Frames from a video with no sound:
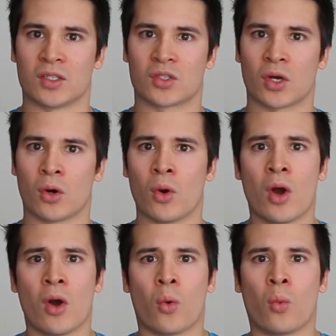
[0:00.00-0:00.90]
And so
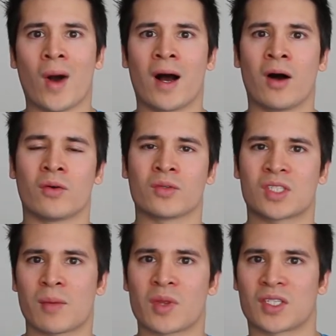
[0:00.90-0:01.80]
while
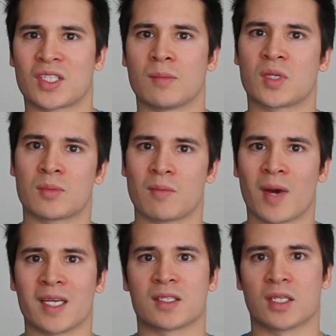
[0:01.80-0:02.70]
some of the symptoms
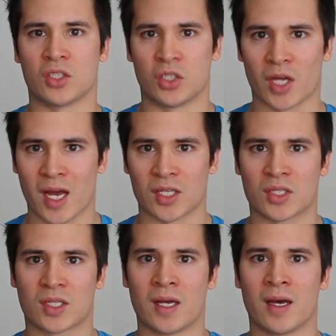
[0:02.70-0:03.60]
might
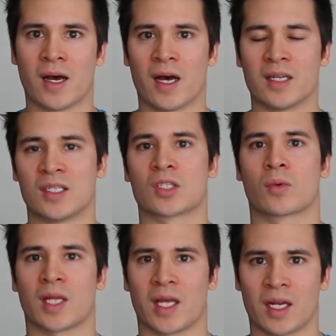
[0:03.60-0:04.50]
suggest
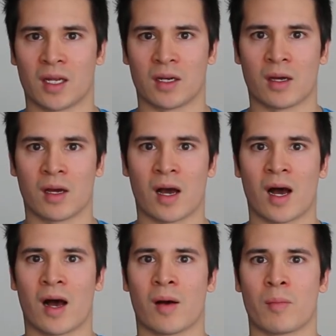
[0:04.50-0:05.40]
disc-related
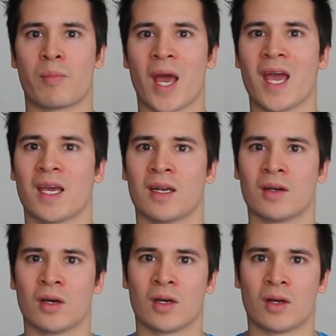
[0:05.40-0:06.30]
pain,